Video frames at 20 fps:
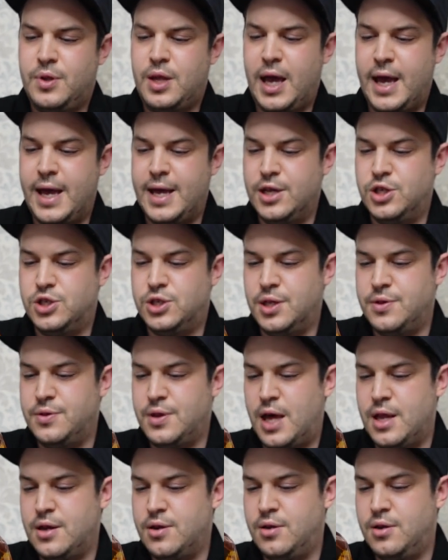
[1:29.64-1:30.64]
aged, and
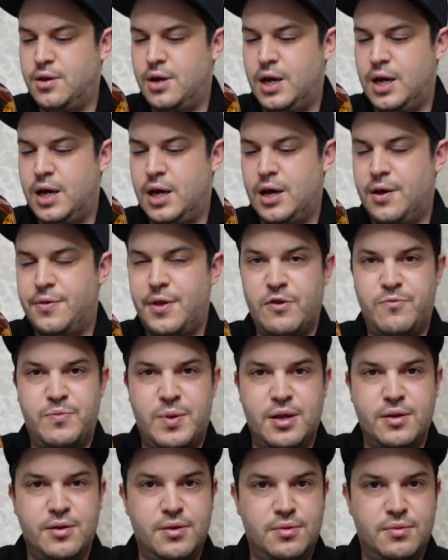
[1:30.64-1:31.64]
then they've
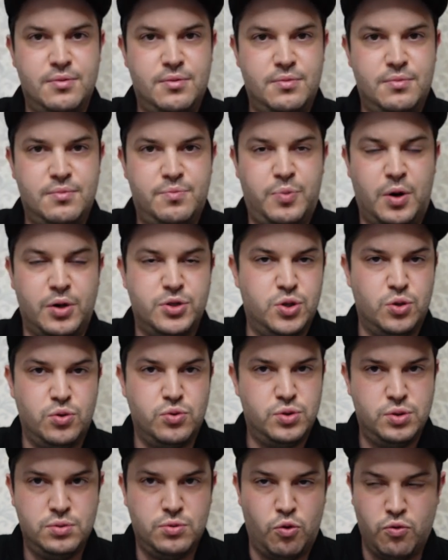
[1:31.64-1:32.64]
been
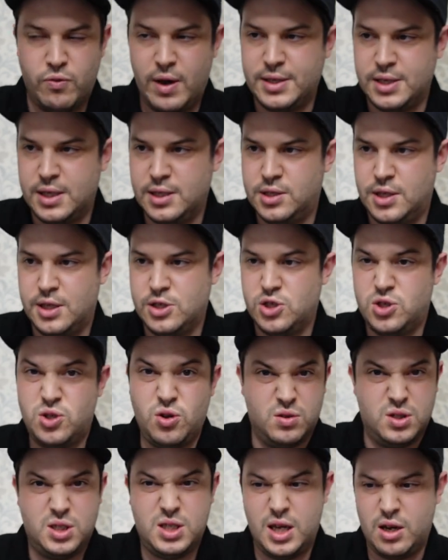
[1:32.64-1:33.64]
bottled already, so they're just
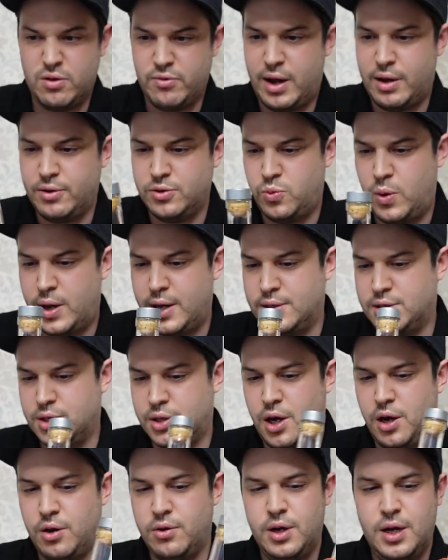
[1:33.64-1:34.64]
sort of sitting around waiting to
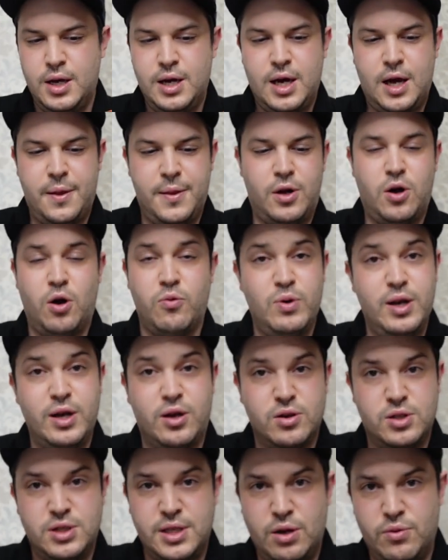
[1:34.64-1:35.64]
go, and they got a really
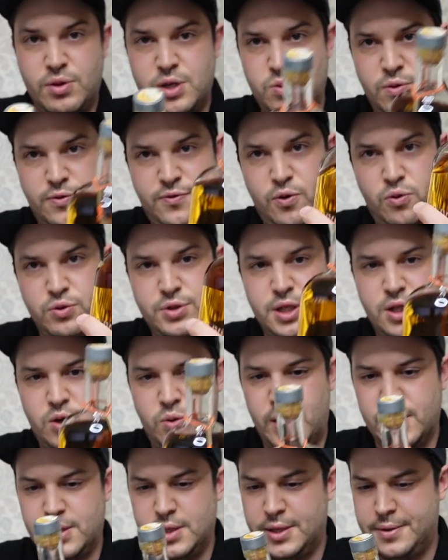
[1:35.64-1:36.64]
good deal. These were 40
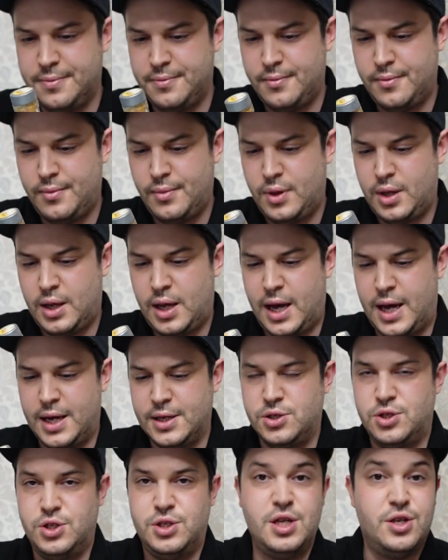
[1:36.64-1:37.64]
quid
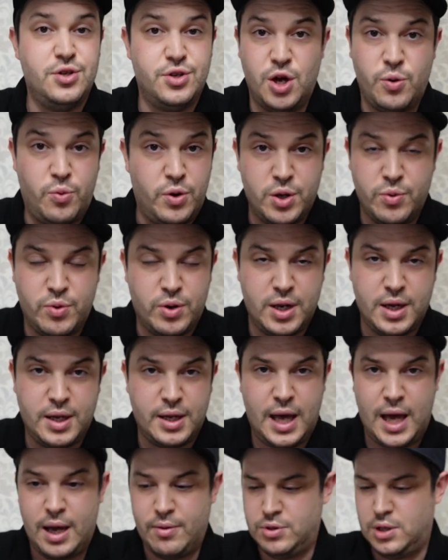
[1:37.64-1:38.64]
and you didn't know what you were going to
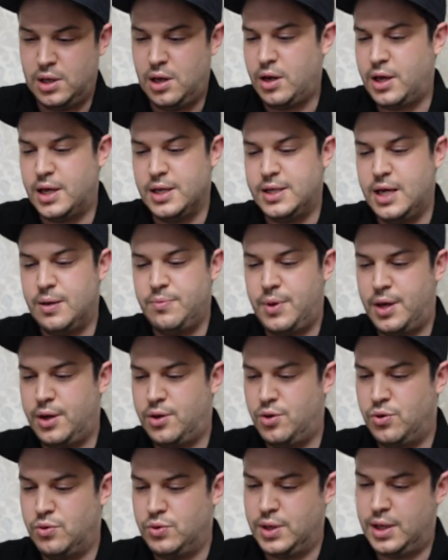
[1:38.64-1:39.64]
get. It was a lucky dip, they
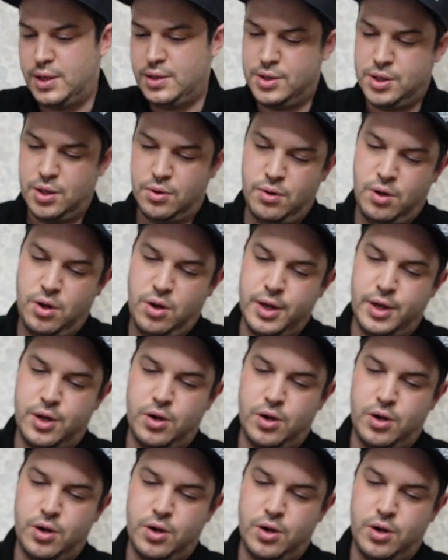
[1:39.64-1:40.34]
called it. So I'll